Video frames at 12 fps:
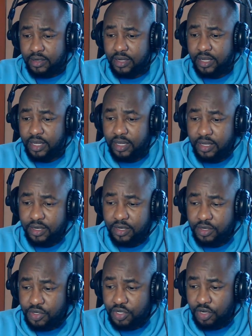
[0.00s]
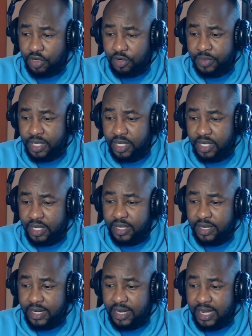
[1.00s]
Okay, Deuteronomy
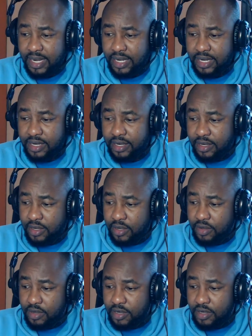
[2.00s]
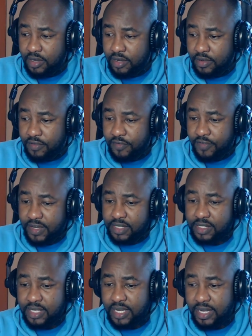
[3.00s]
9 verse
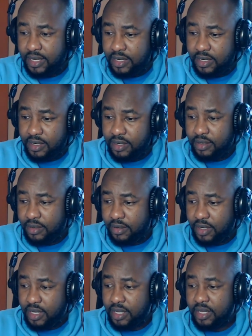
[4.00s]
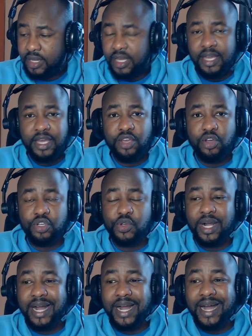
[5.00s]
10. Okay, he also
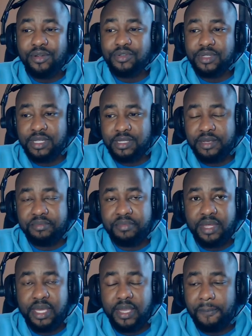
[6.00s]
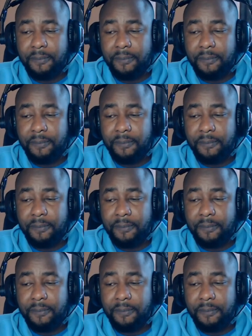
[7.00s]
accounts the same thing.